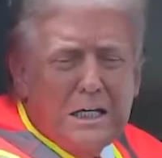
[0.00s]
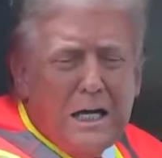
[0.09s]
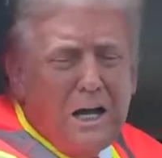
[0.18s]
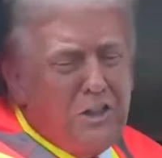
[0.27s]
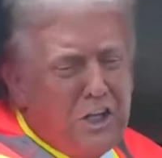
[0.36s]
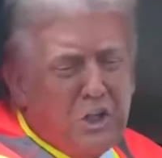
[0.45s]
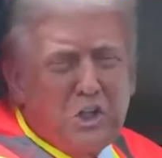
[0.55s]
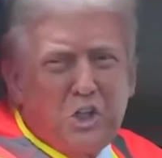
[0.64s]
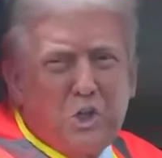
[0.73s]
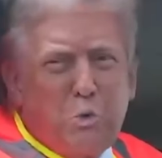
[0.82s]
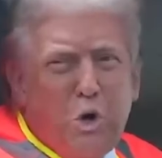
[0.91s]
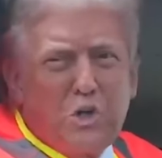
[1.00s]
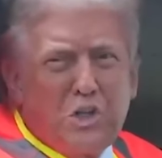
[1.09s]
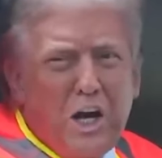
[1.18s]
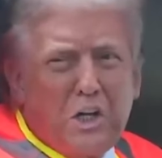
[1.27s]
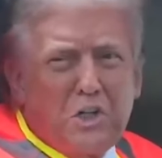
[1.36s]
uh, I think this is
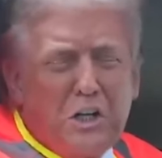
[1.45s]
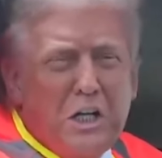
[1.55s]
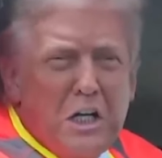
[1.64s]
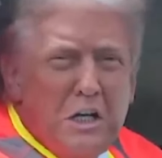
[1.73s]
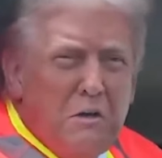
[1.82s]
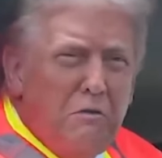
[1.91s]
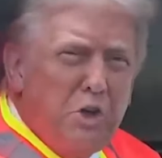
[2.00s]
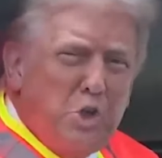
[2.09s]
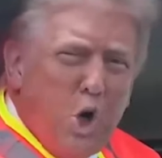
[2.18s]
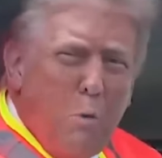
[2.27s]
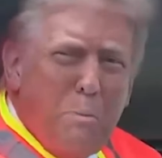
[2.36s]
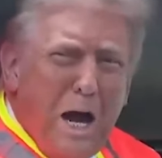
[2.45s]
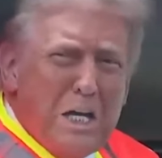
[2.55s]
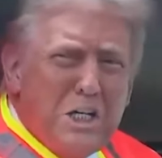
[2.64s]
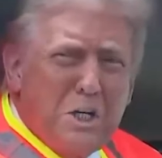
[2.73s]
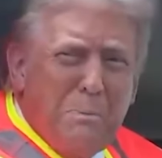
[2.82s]
worse, actually. For Joe
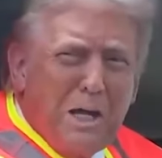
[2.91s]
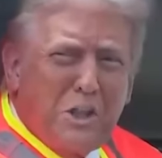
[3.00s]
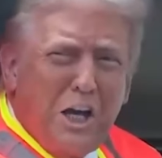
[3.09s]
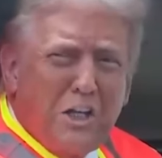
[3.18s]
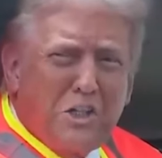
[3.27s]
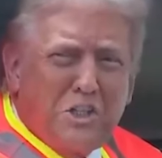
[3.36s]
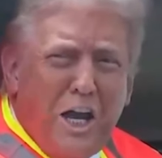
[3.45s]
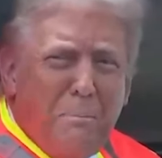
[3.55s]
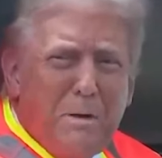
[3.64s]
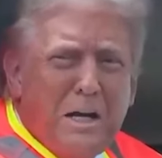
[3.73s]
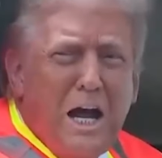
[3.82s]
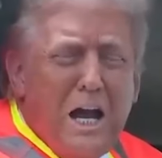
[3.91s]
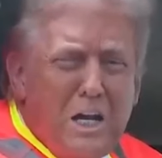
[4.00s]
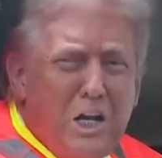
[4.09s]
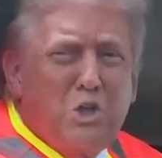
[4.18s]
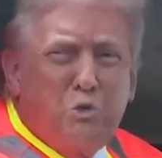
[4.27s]
Biden to make that statement,
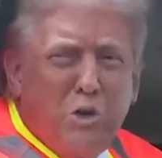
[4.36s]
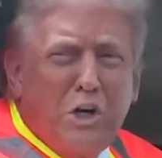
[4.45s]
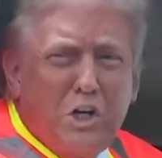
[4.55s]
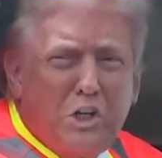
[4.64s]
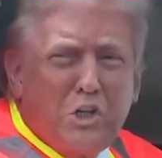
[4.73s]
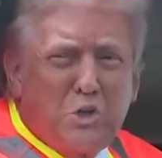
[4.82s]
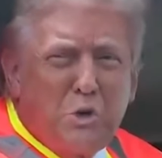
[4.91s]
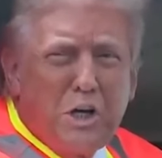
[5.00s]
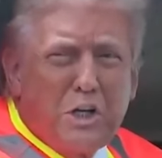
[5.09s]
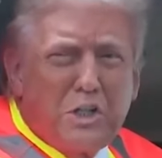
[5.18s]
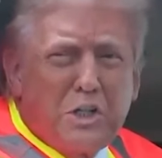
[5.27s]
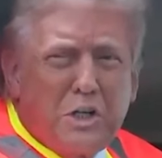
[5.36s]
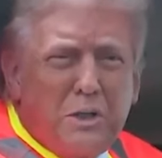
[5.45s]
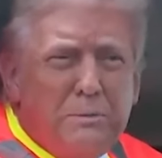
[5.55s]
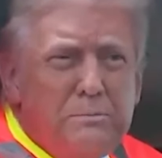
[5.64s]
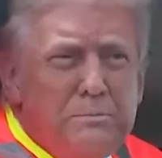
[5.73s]
it's really a disgrace.
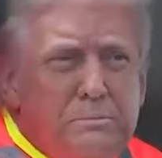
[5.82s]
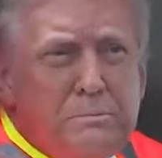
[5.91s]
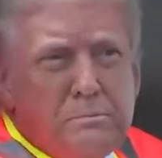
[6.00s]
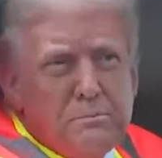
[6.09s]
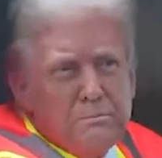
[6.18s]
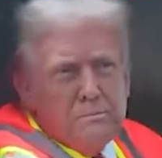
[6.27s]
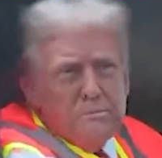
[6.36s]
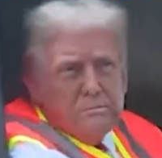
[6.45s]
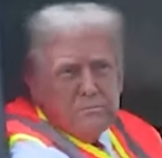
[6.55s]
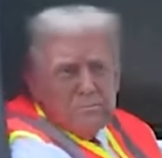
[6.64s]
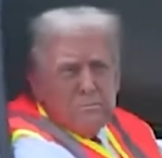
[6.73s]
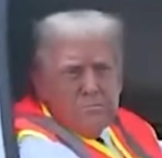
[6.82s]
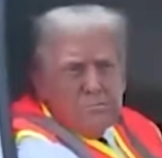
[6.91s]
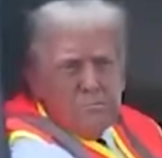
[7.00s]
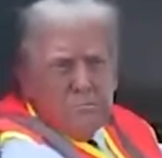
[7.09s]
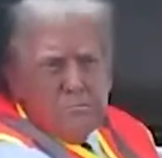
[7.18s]
President Trump, you said the other day, said the
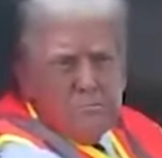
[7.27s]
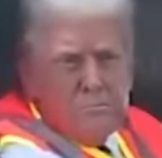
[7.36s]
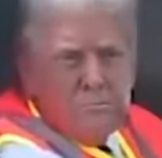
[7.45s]
other day that the